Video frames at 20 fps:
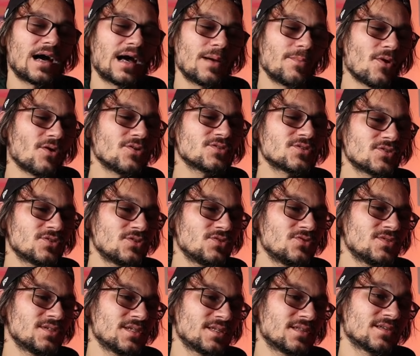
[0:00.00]
I'm also
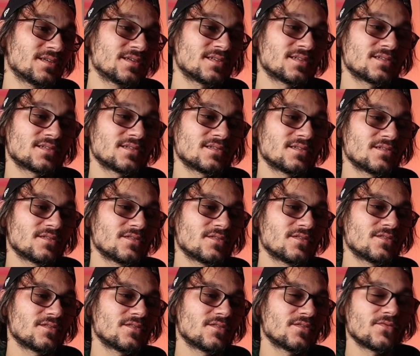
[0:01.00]
using this
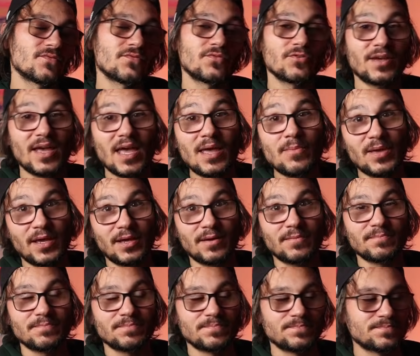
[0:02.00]
for
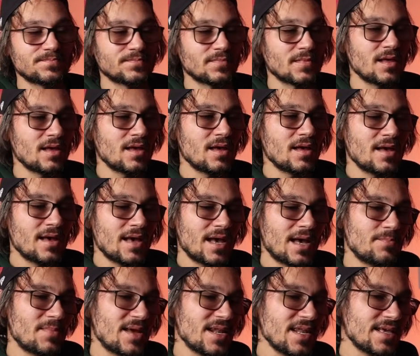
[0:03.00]
gaming.
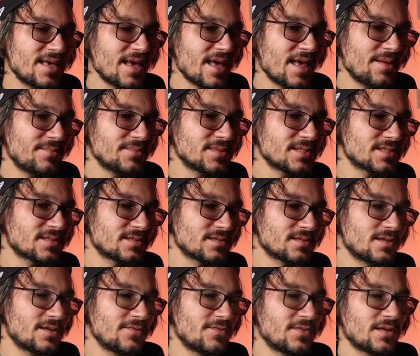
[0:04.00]
And many games,
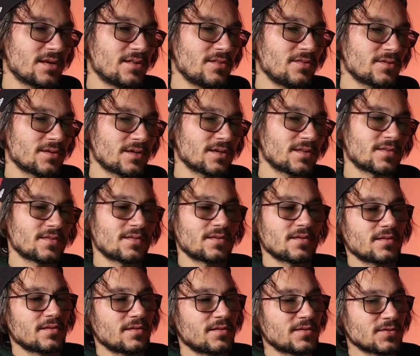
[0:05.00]
if you now look at
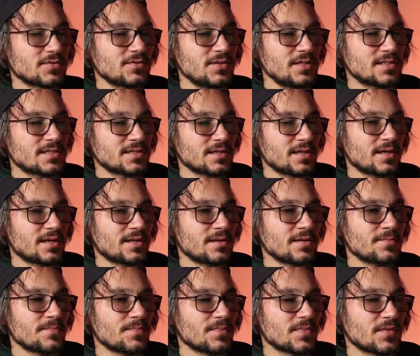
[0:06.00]
the screens
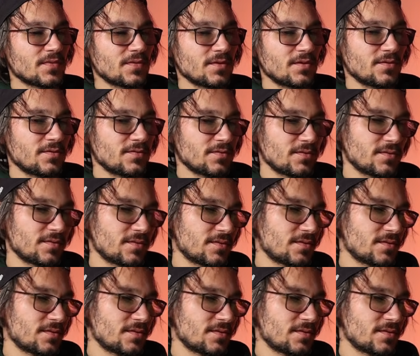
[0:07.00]
again, so